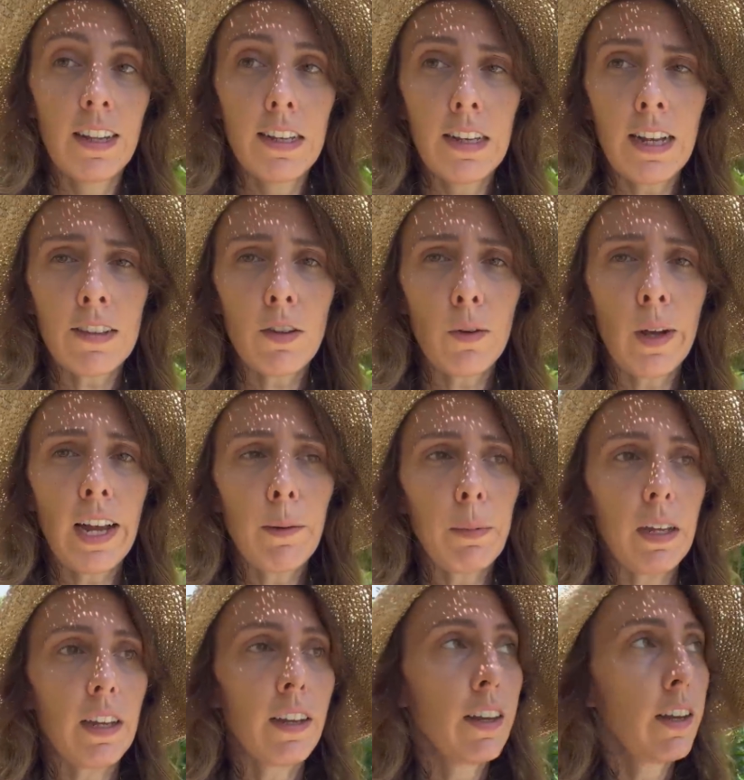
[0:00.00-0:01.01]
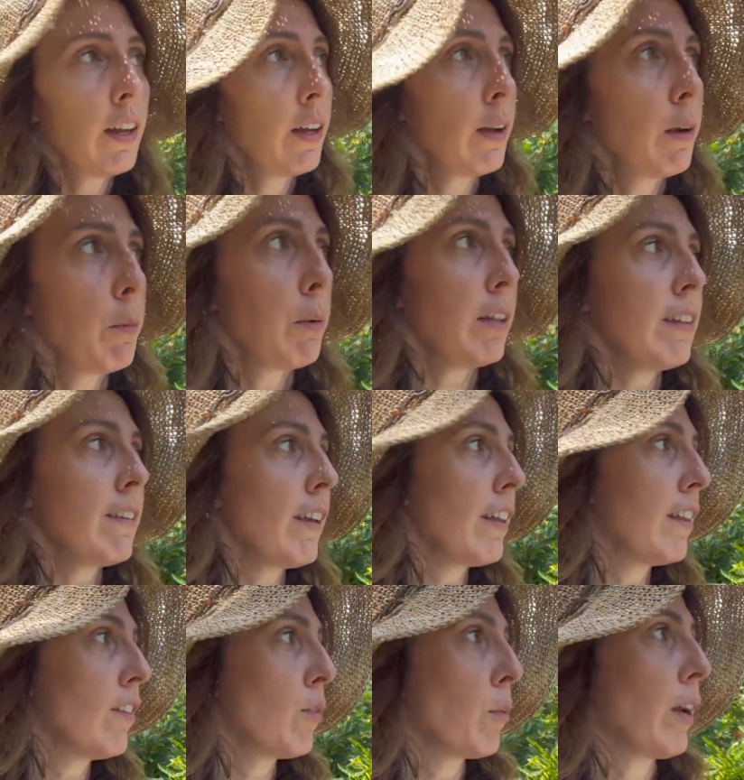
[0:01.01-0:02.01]
not so happy. But let's
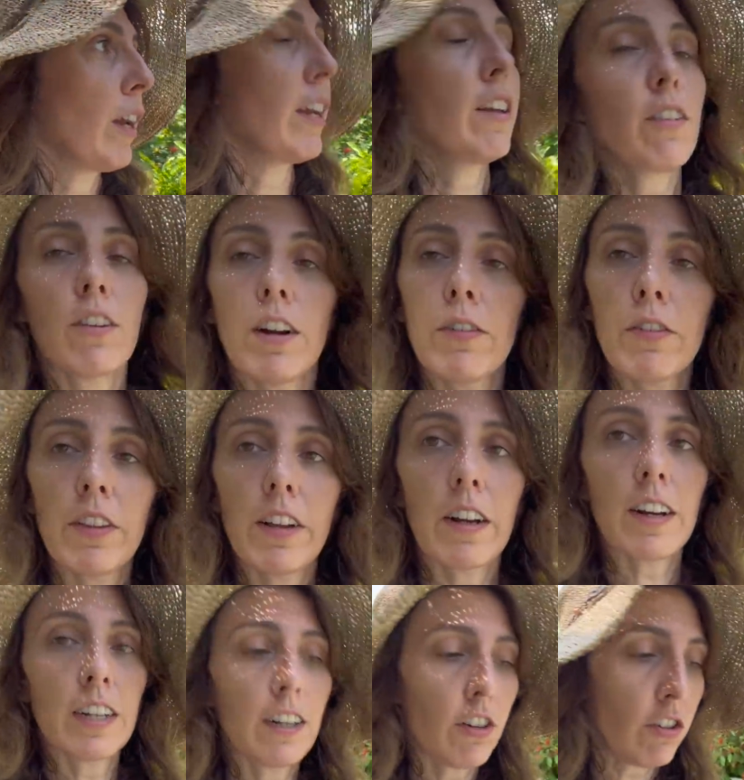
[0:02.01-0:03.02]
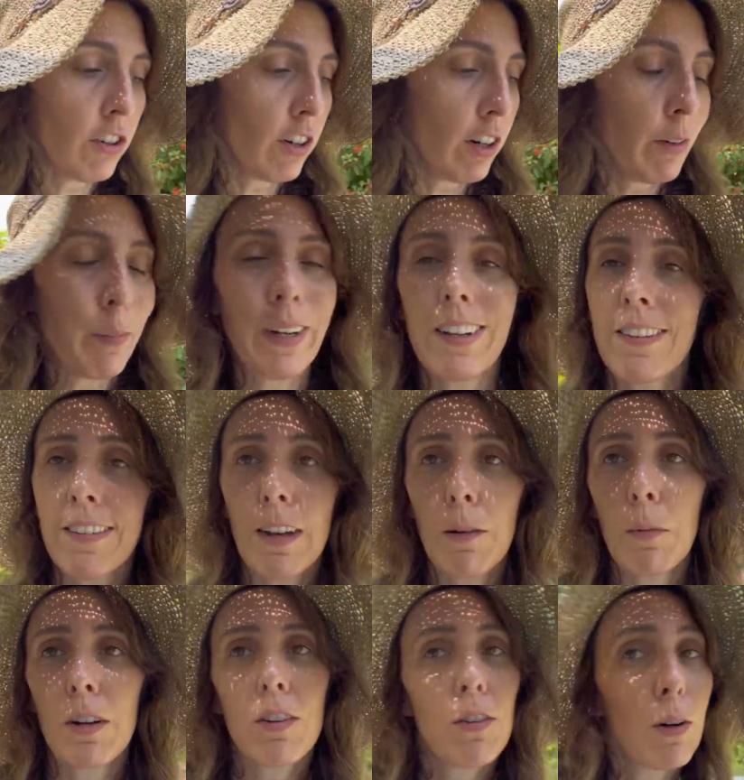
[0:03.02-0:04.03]
head this way. Sorry for the air conditioner, but it's
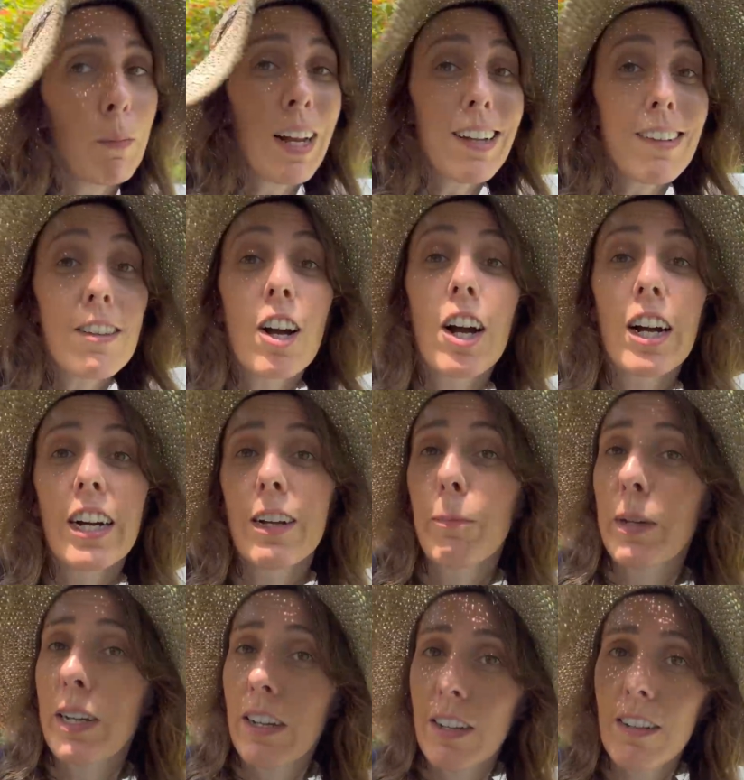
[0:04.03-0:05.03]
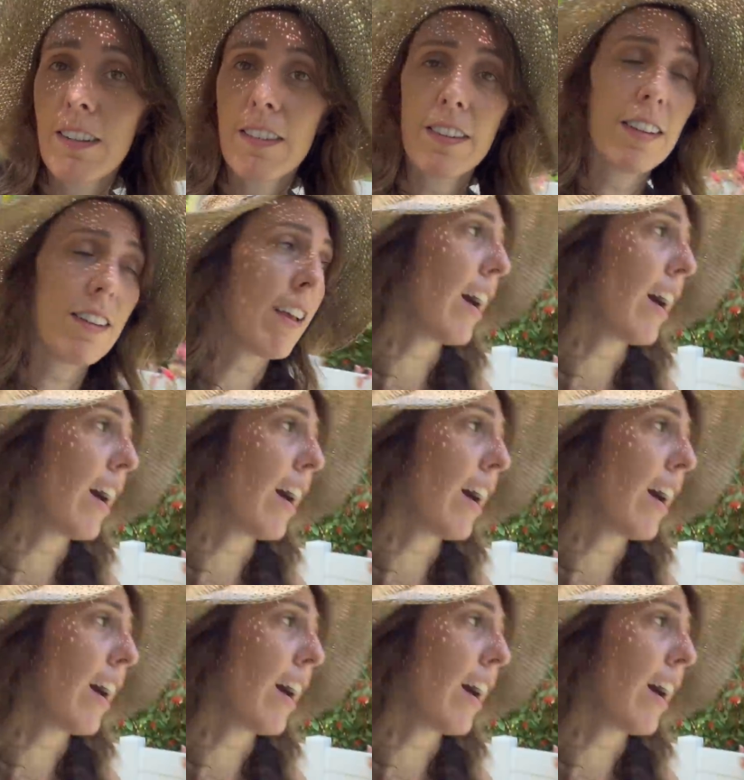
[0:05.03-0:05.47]
summer, so I'm not sorry because it's